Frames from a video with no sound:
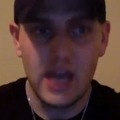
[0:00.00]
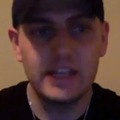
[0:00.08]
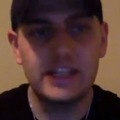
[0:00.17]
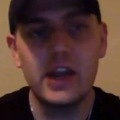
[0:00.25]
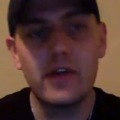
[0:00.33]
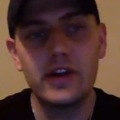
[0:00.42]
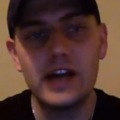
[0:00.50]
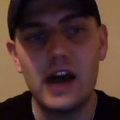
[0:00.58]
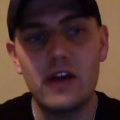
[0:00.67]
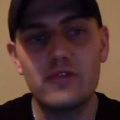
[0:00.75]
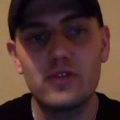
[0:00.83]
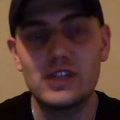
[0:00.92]
and carried
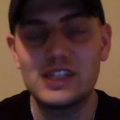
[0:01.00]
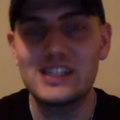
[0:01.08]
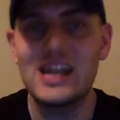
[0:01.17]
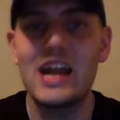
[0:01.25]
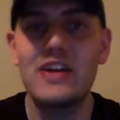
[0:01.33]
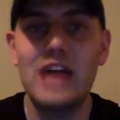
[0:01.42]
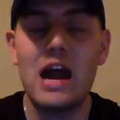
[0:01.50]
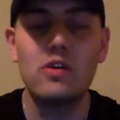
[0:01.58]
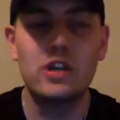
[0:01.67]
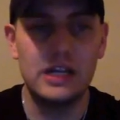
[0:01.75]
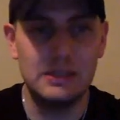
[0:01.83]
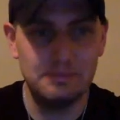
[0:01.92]
out for a desired
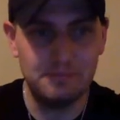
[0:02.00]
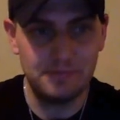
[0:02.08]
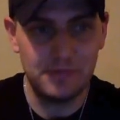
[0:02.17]
outcome.